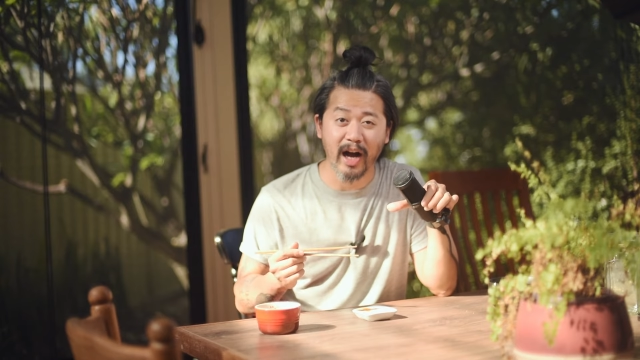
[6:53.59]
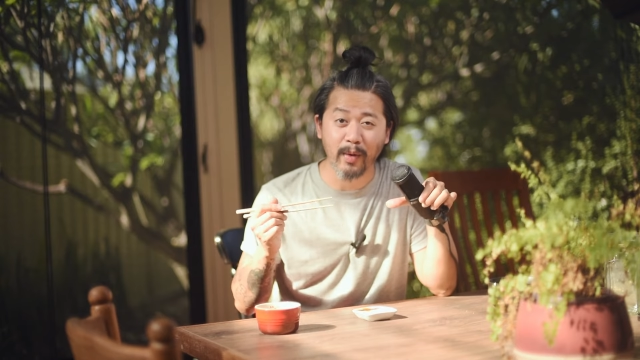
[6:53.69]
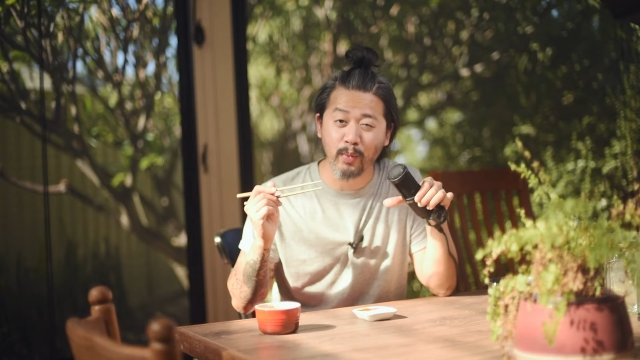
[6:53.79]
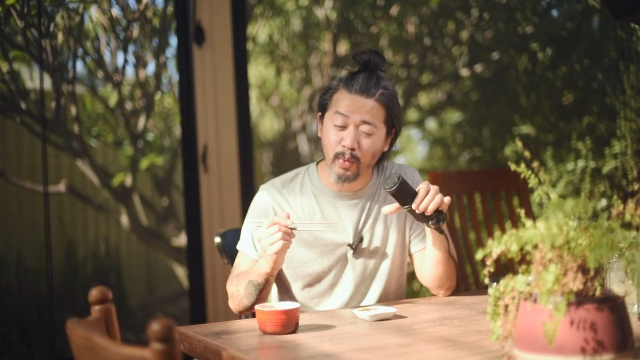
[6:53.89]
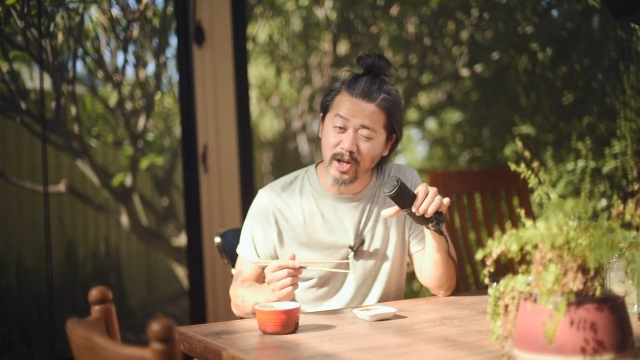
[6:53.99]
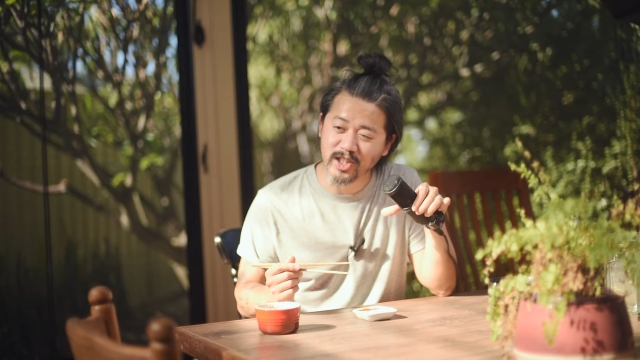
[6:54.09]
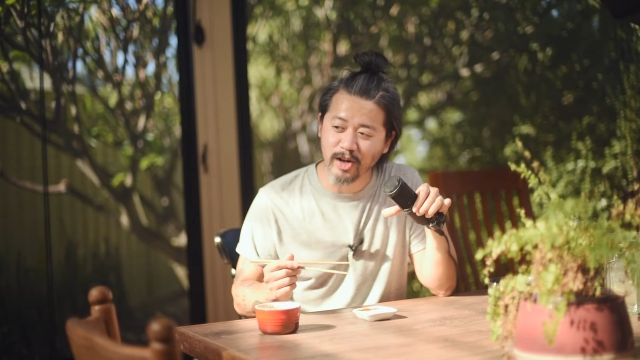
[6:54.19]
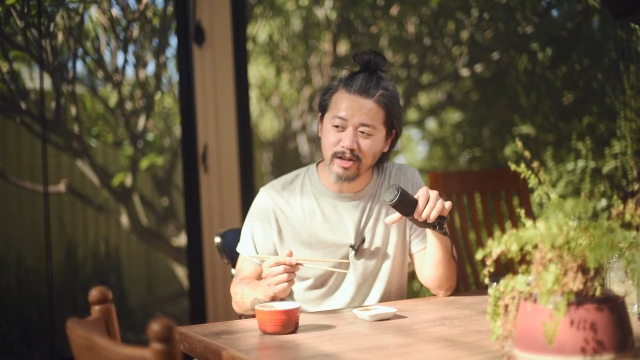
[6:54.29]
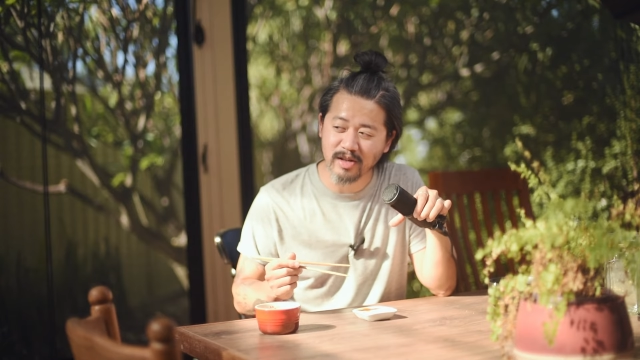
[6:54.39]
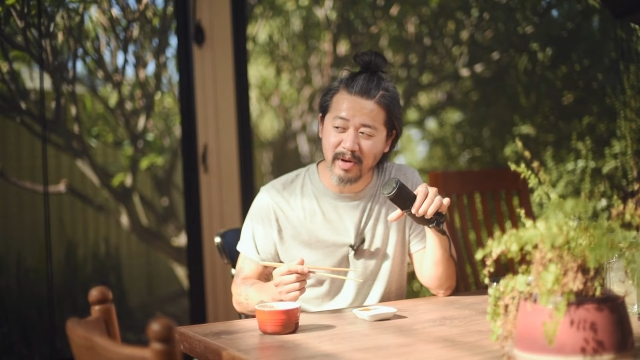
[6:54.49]
I was
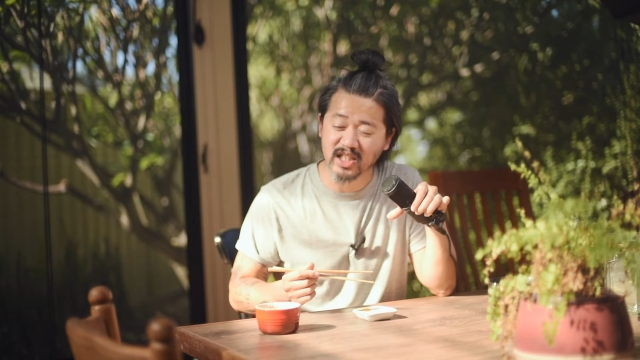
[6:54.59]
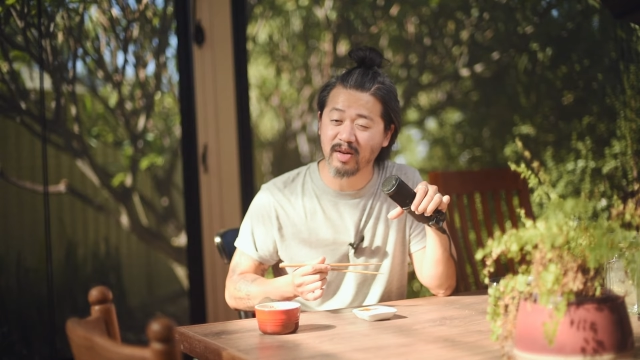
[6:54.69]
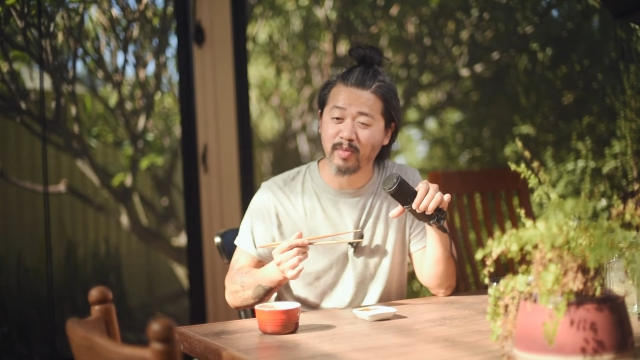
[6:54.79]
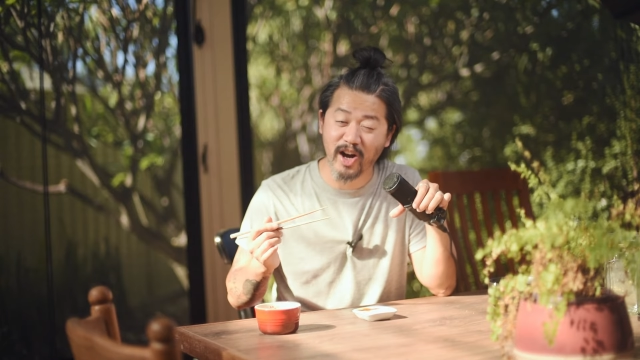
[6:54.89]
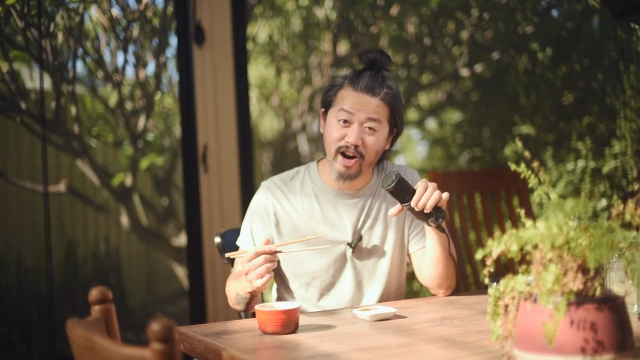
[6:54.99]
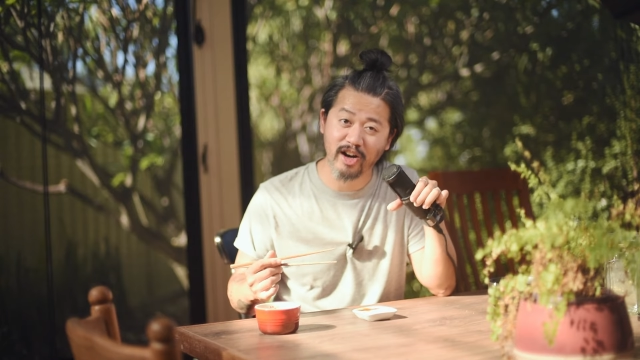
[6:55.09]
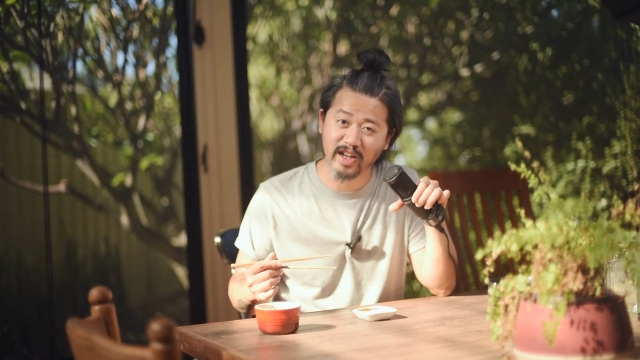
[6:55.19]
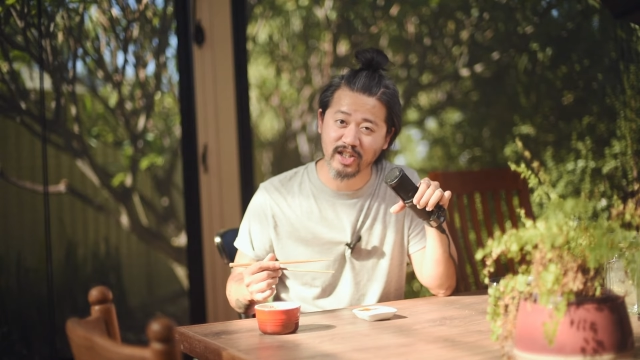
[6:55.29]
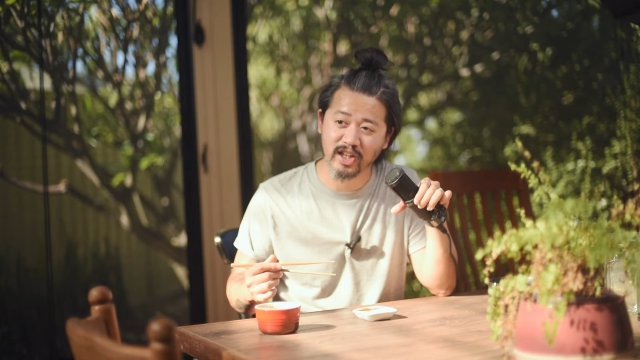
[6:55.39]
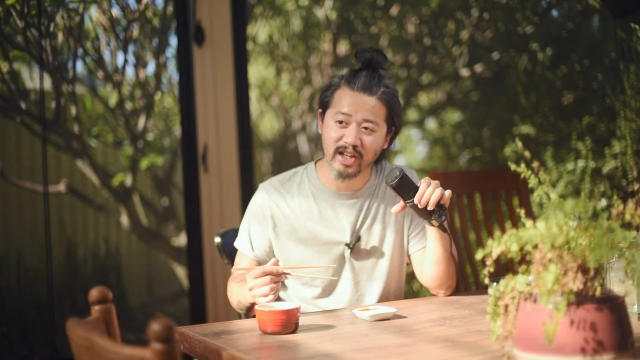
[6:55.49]
going to make some karaage
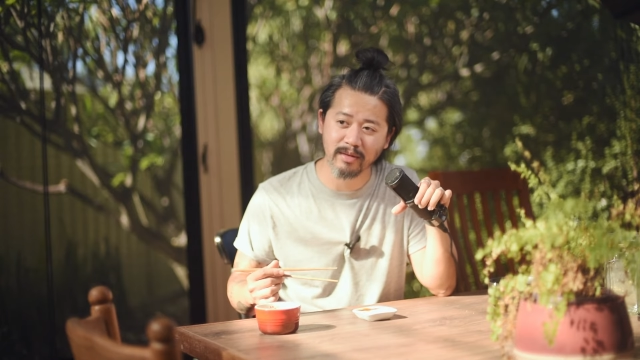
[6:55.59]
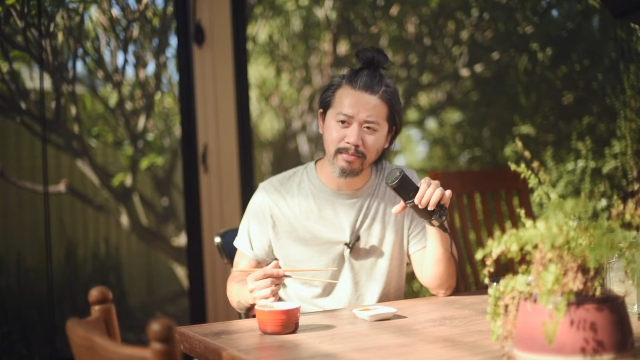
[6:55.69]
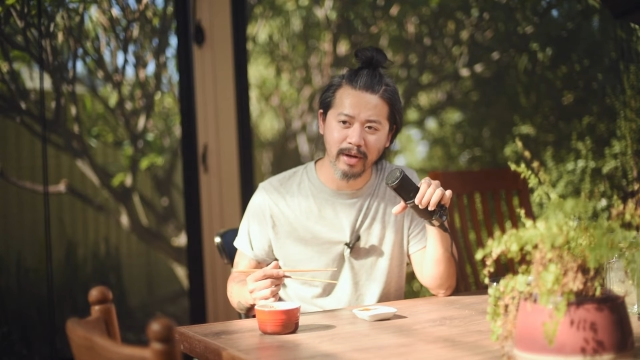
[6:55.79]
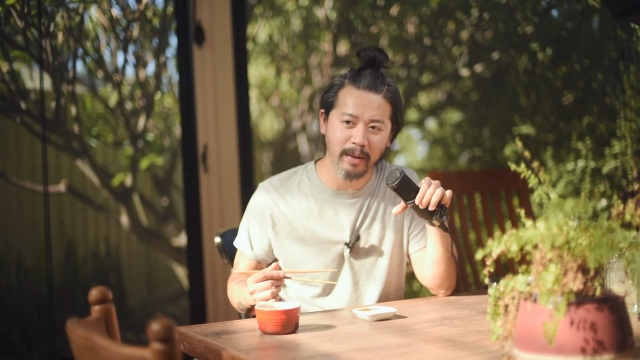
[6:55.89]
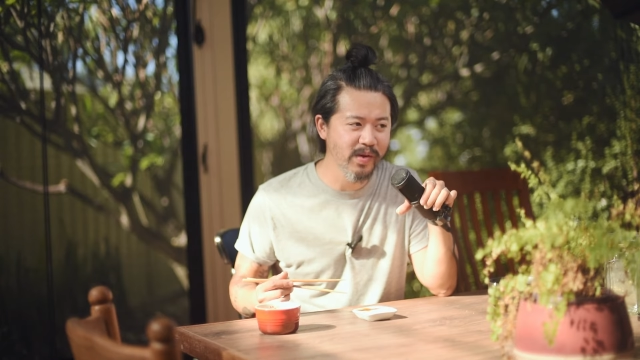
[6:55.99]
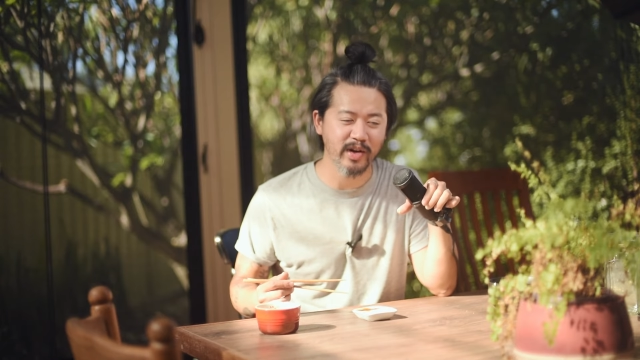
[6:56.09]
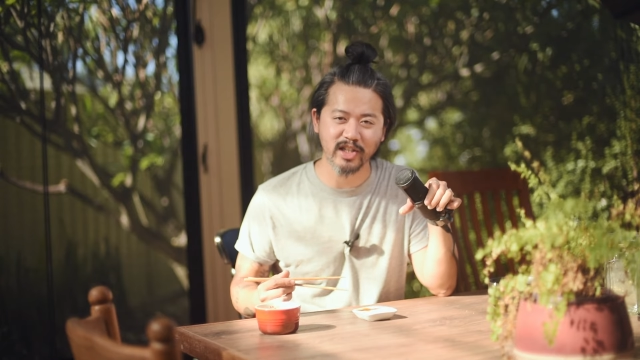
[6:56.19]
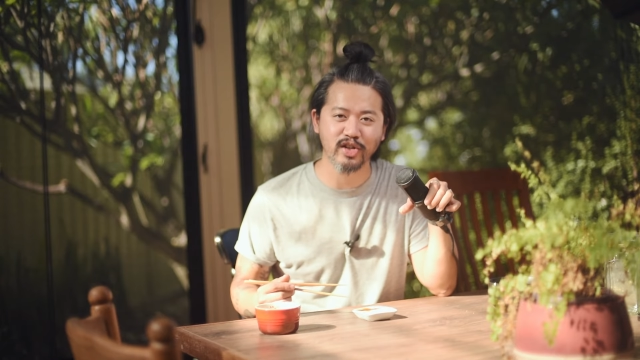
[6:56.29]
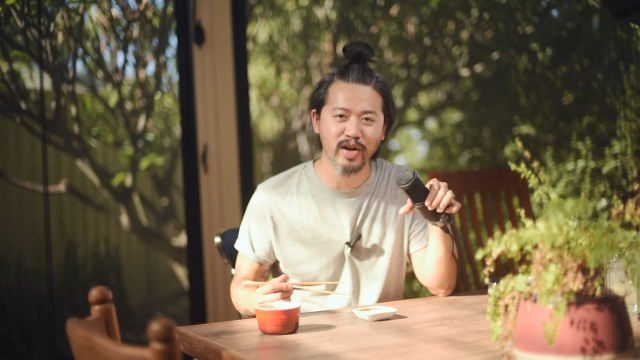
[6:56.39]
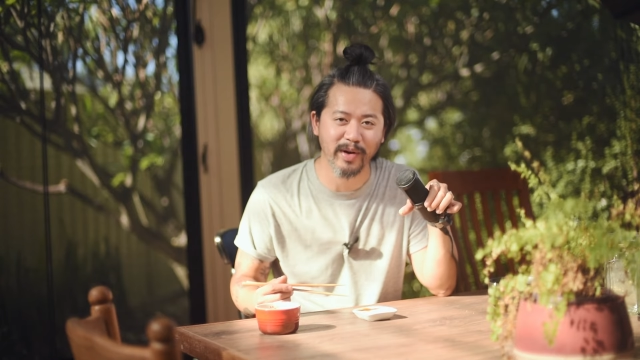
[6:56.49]
chicken, but it was
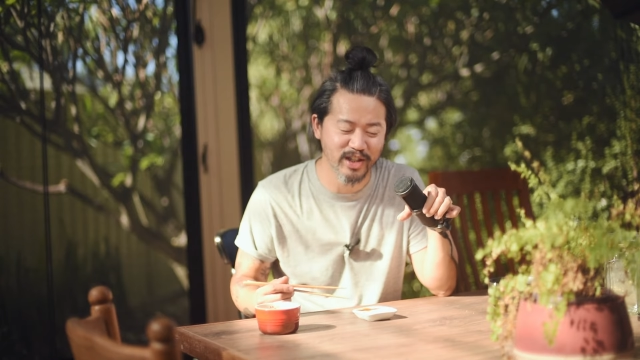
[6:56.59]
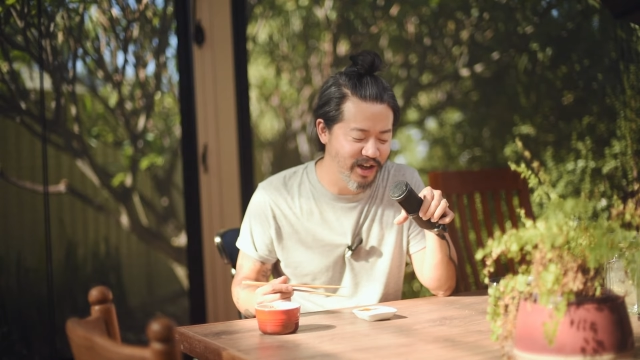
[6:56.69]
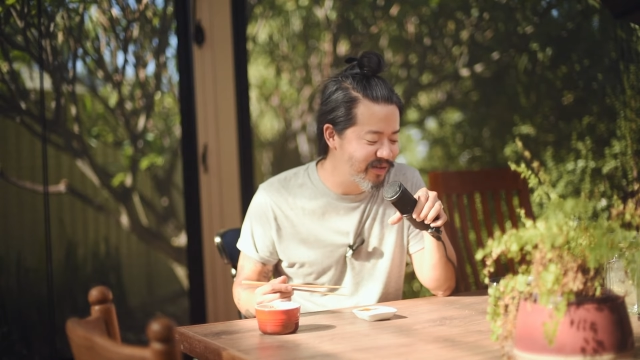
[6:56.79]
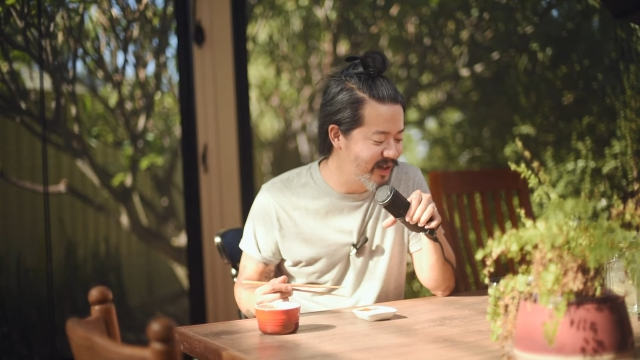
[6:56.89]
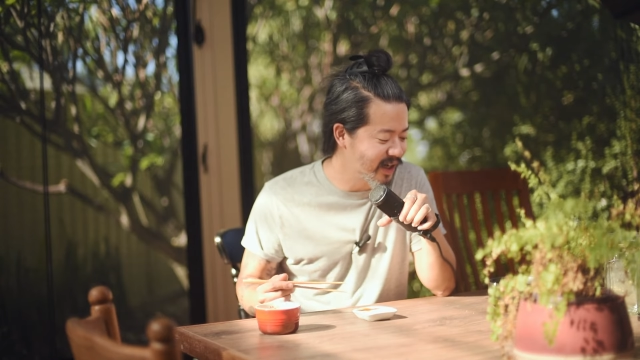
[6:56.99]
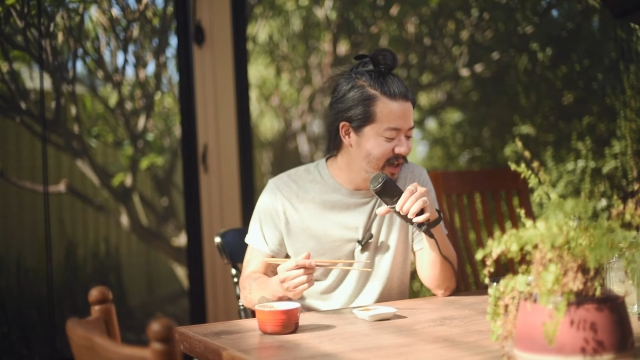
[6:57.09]
just too much effort.